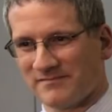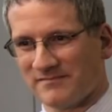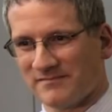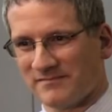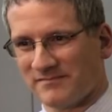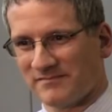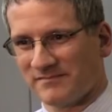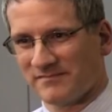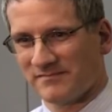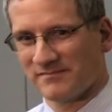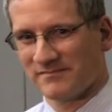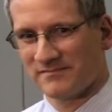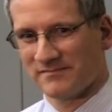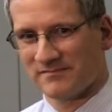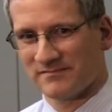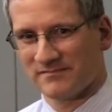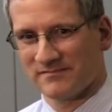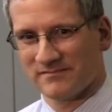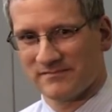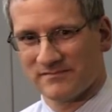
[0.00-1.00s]

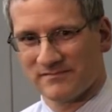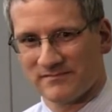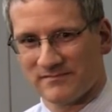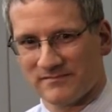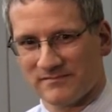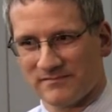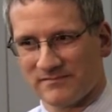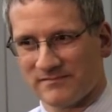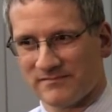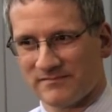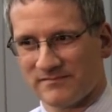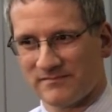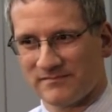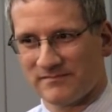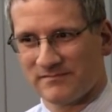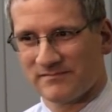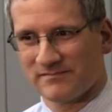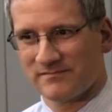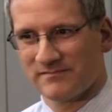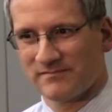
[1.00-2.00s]

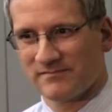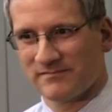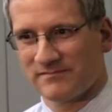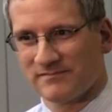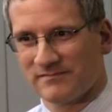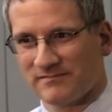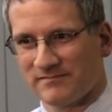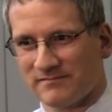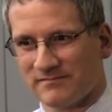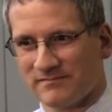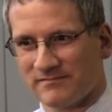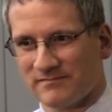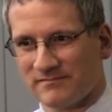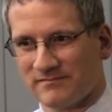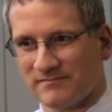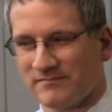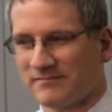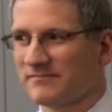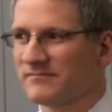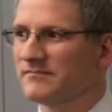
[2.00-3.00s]

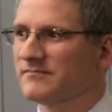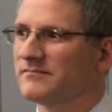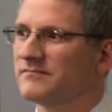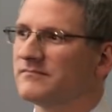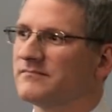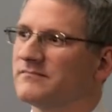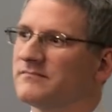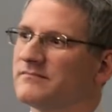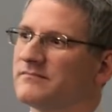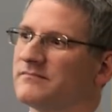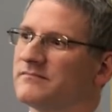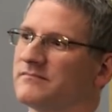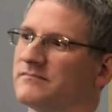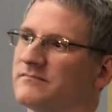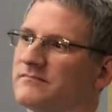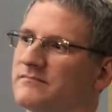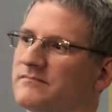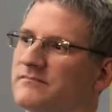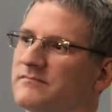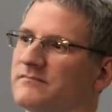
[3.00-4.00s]

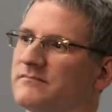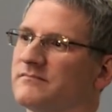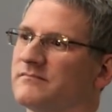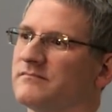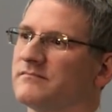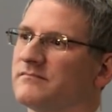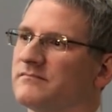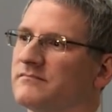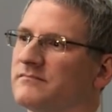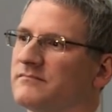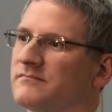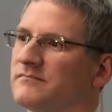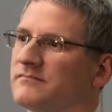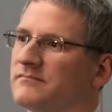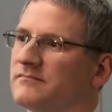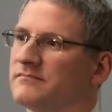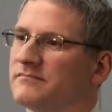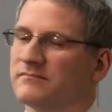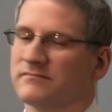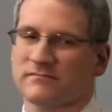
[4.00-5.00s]

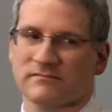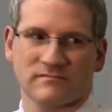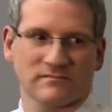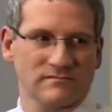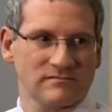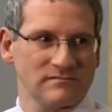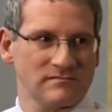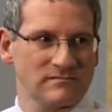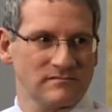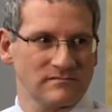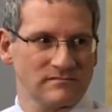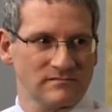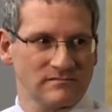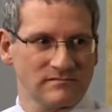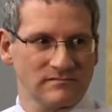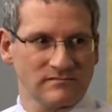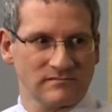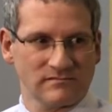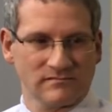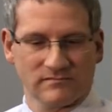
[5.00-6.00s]

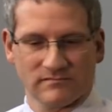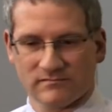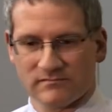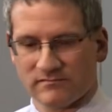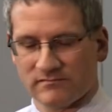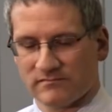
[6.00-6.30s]
This person isn't speaking.